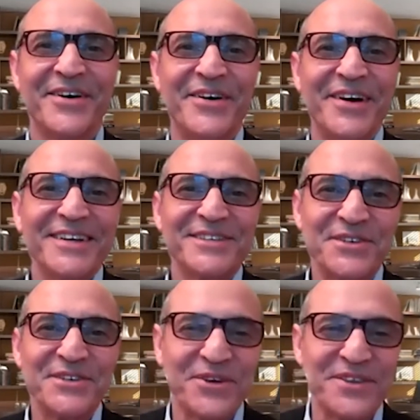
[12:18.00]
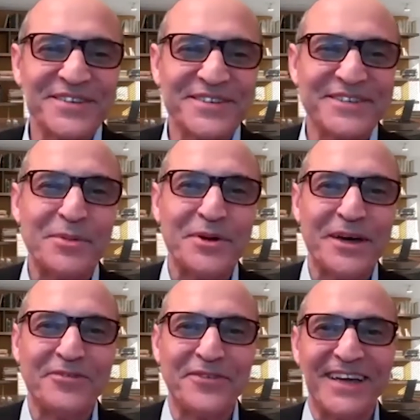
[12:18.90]
So this
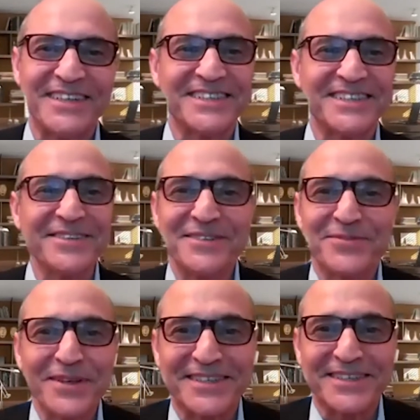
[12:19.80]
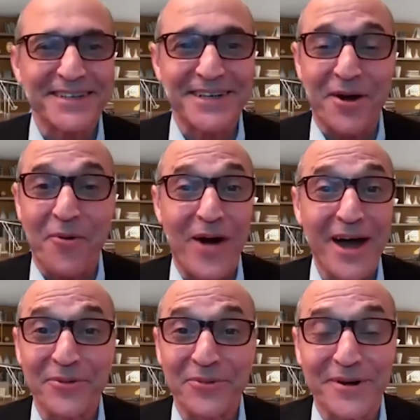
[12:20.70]
WFH, it really sounds like a
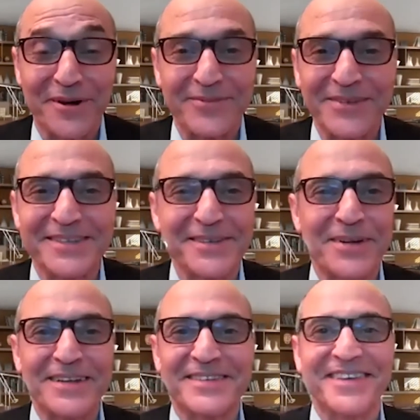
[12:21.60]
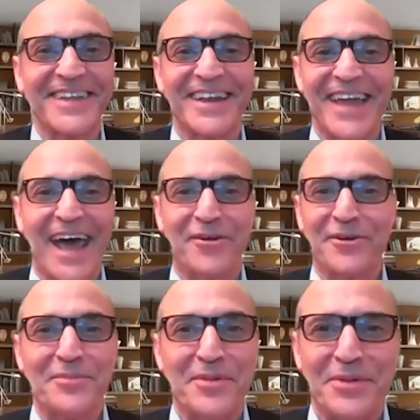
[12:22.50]
wild word. When somebody said that
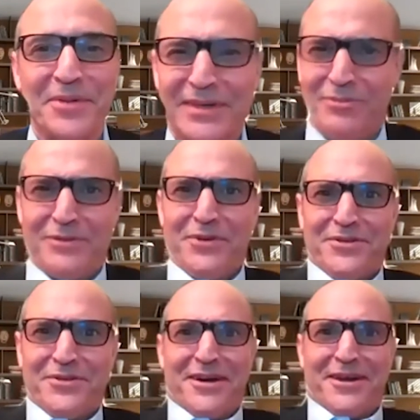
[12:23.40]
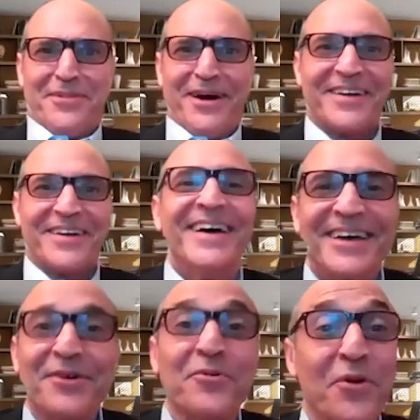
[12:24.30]
acronym to me, what are you talking about?
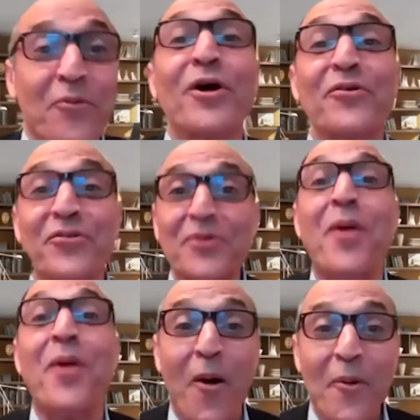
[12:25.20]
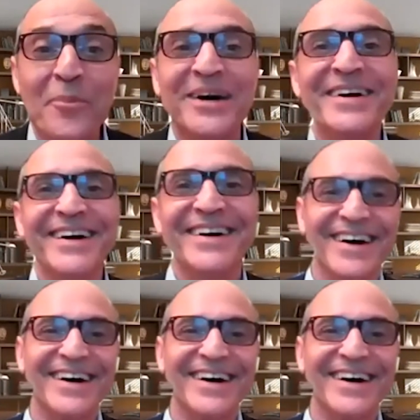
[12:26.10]
The work from home